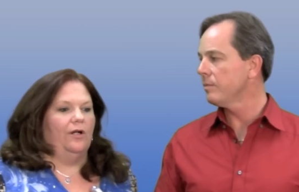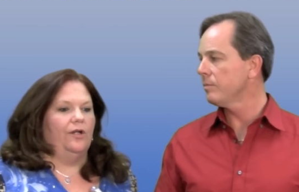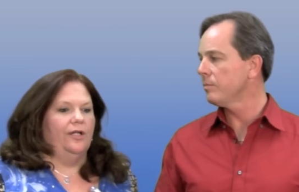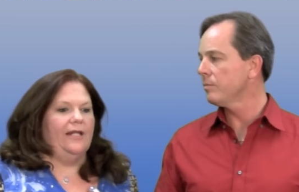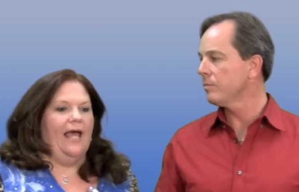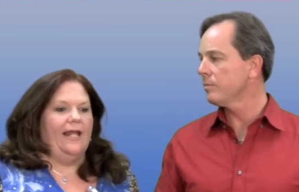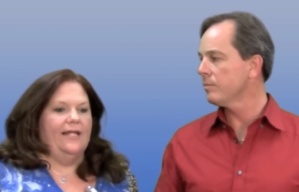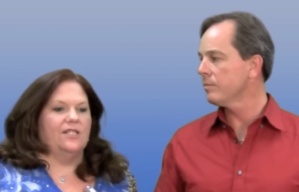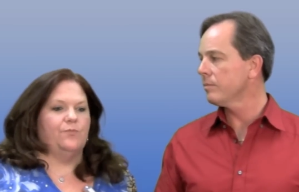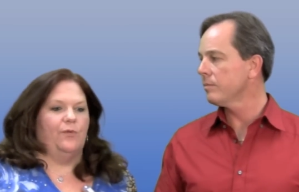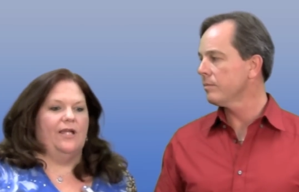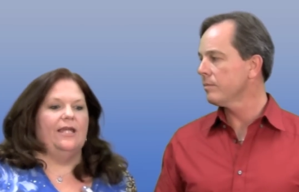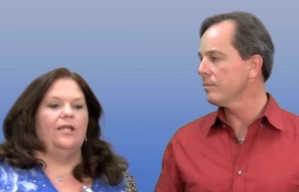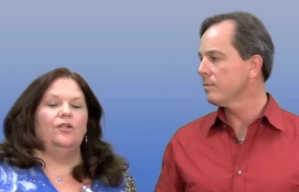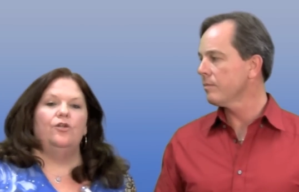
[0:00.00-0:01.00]
Speaker 1: we're good at is
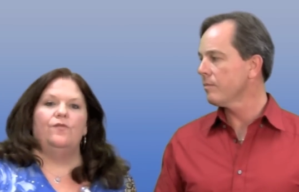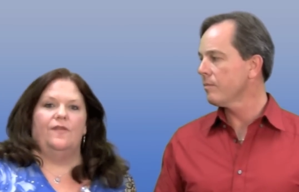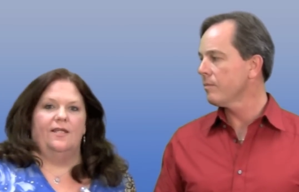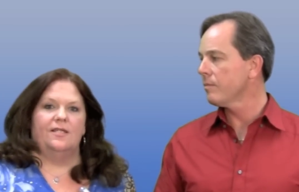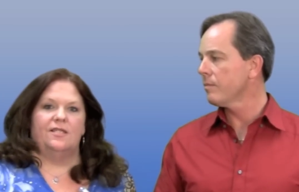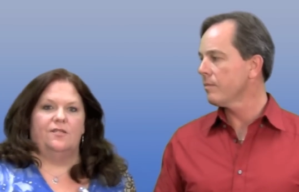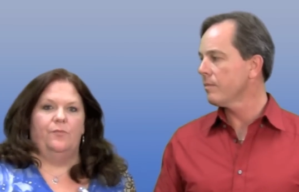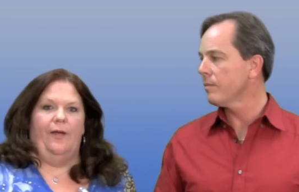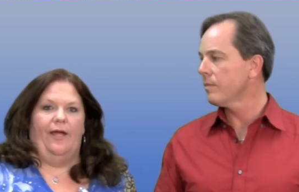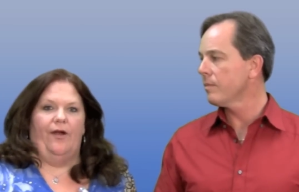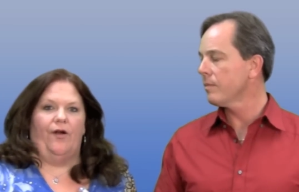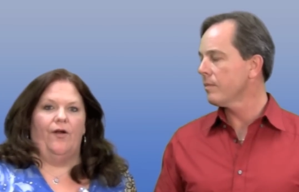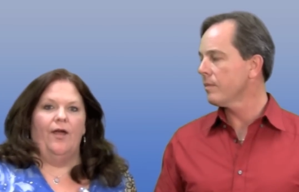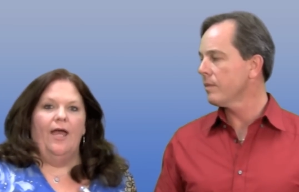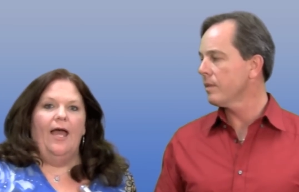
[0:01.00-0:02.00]
bringing new things to
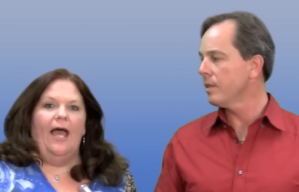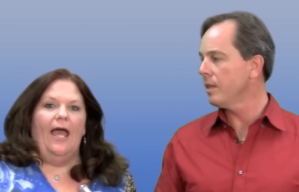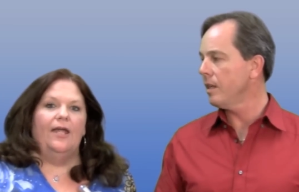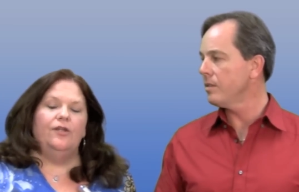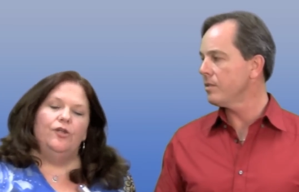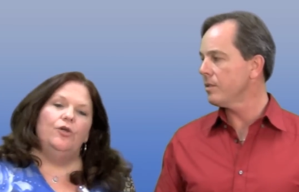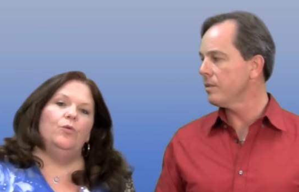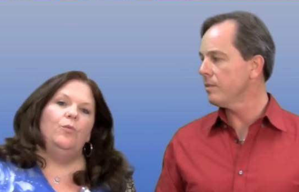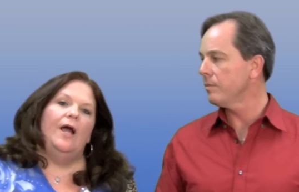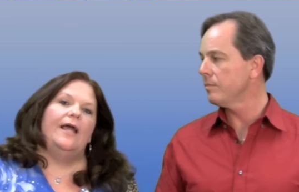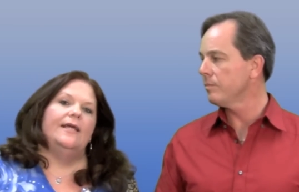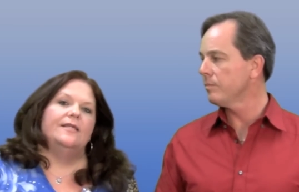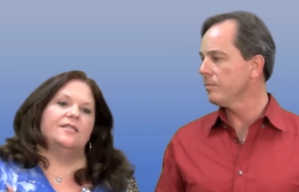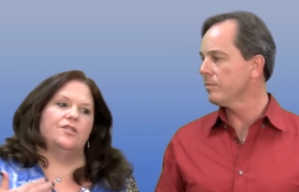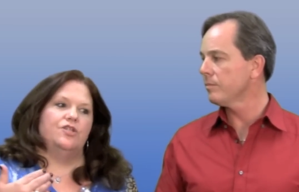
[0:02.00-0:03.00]
bear and new
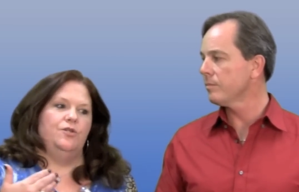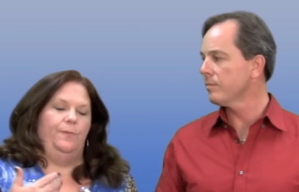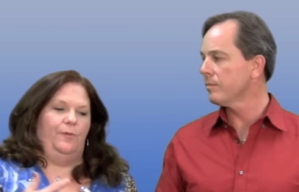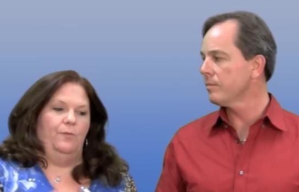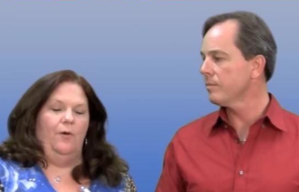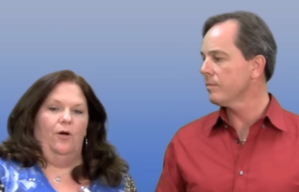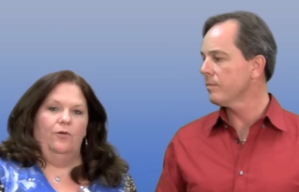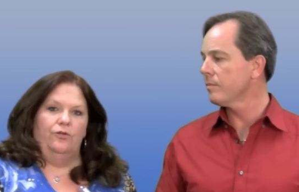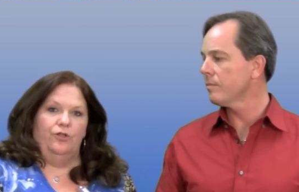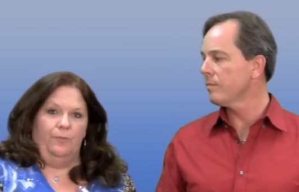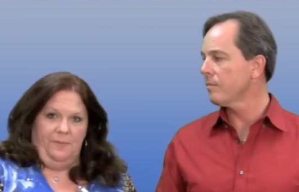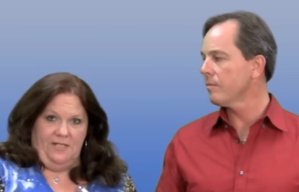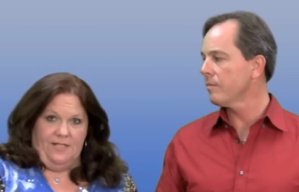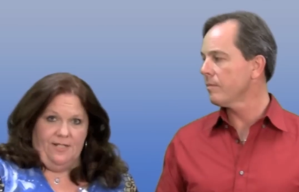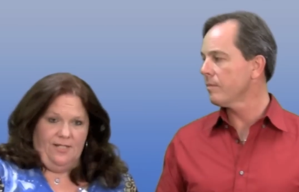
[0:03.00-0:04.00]
ways to promote
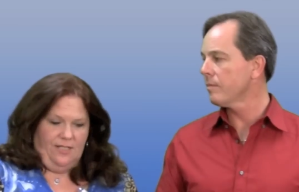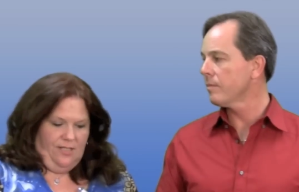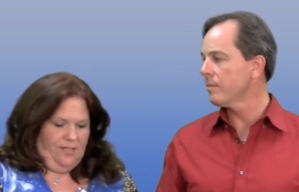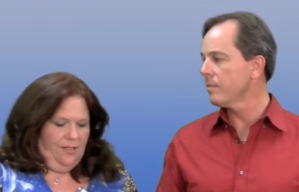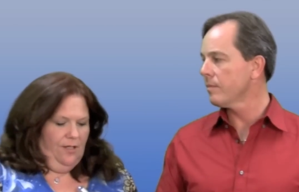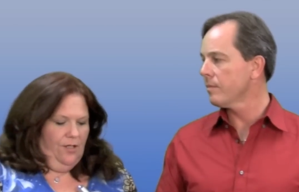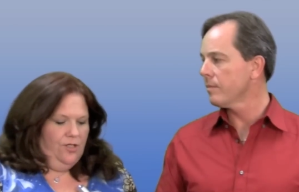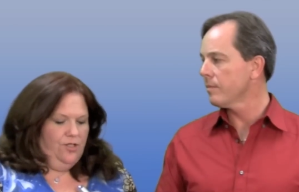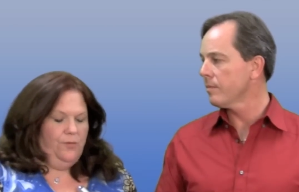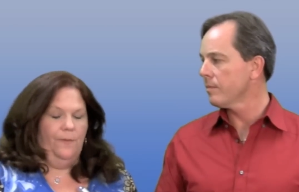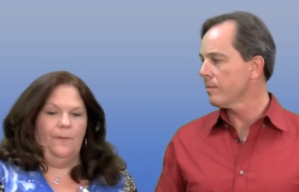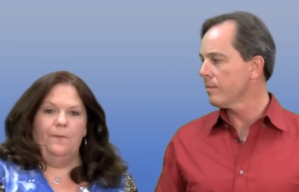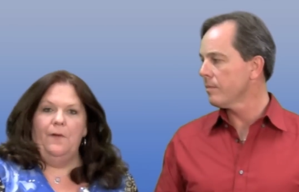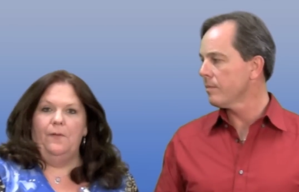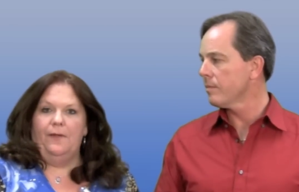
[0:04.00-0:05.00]
your business,
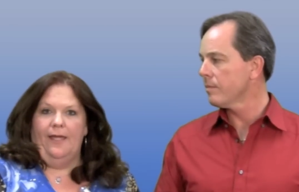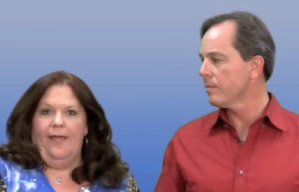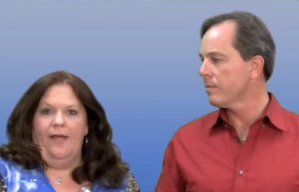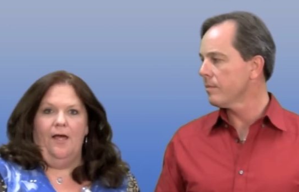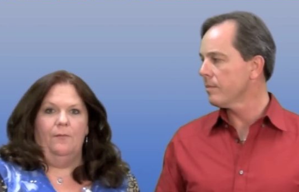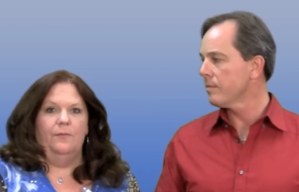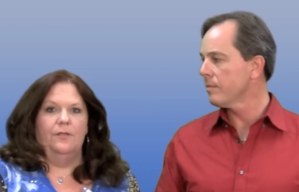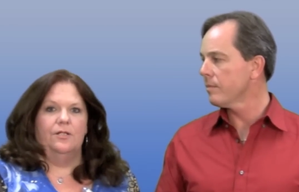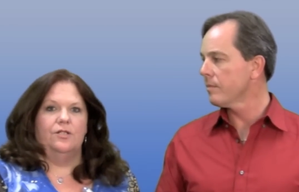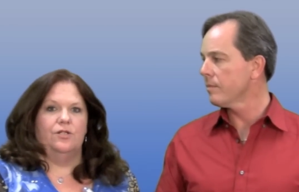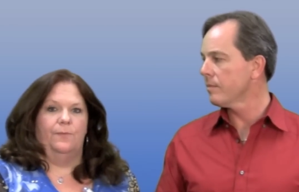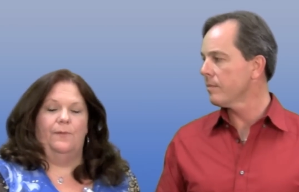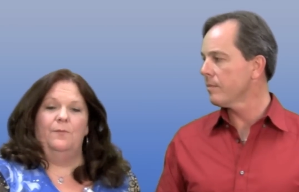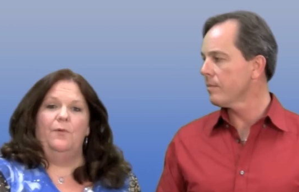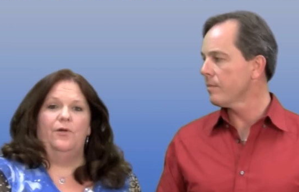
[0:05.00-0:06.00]
to promote CAM,
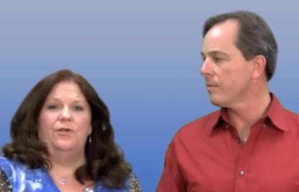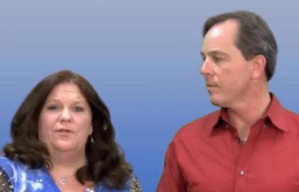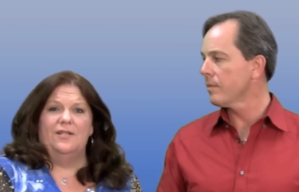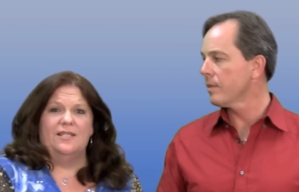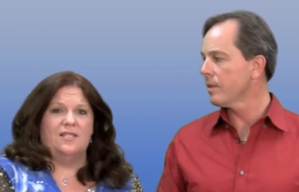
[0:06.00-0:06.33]
to promote your